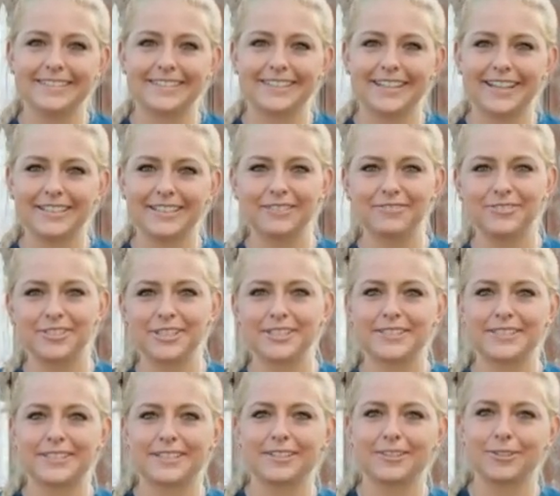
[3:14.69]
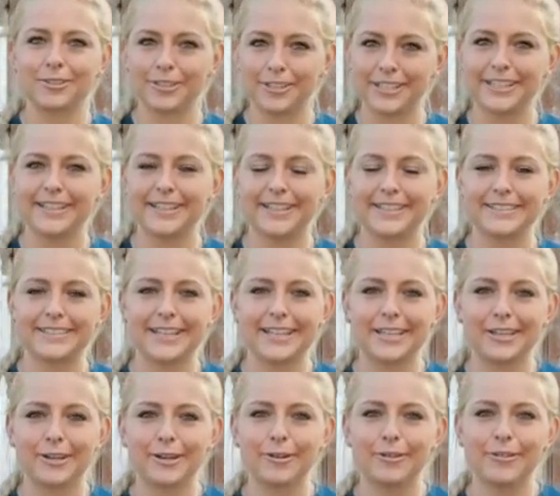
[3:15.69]
kind of just learning as I
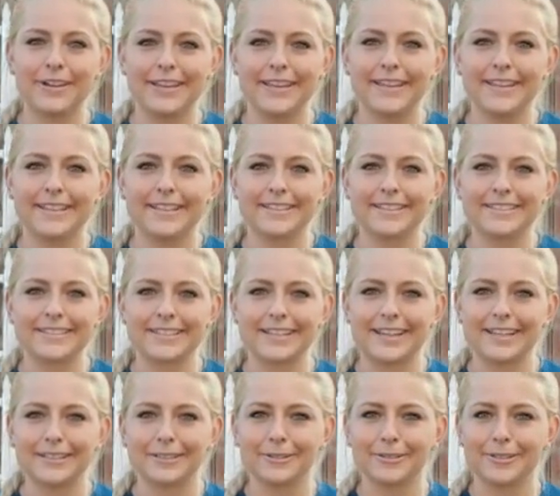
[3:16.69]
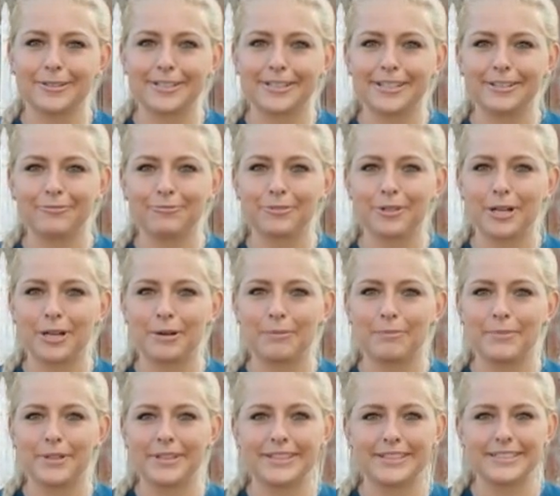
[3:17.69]
go and kind of learning from
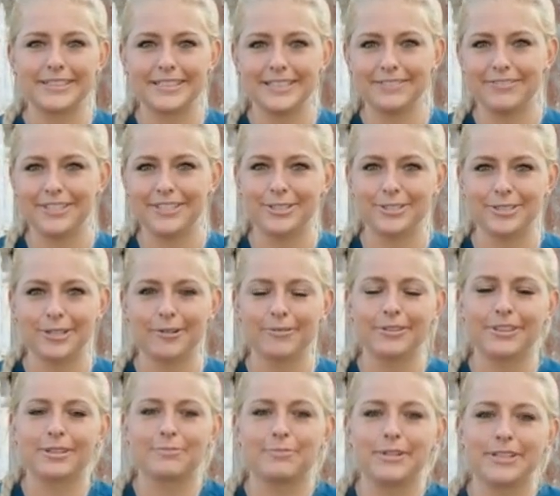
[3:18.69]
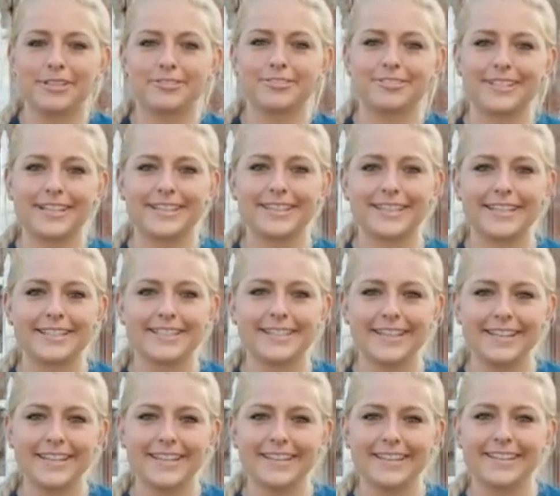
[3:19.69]
the TV show and the pictures that they
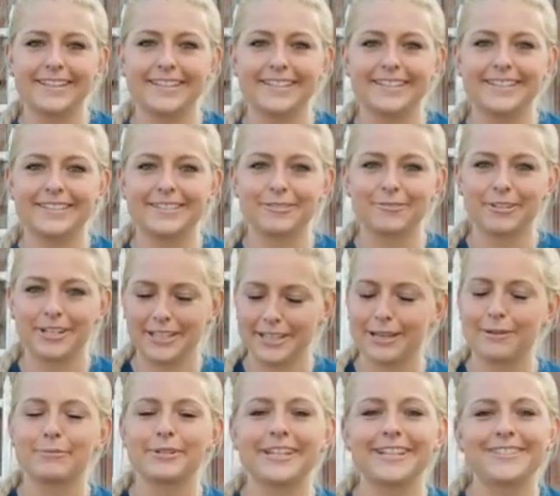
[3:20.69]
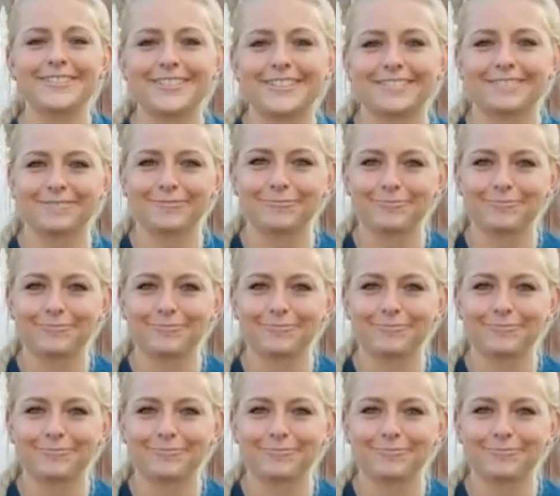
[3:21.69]
take. And it's a great combination.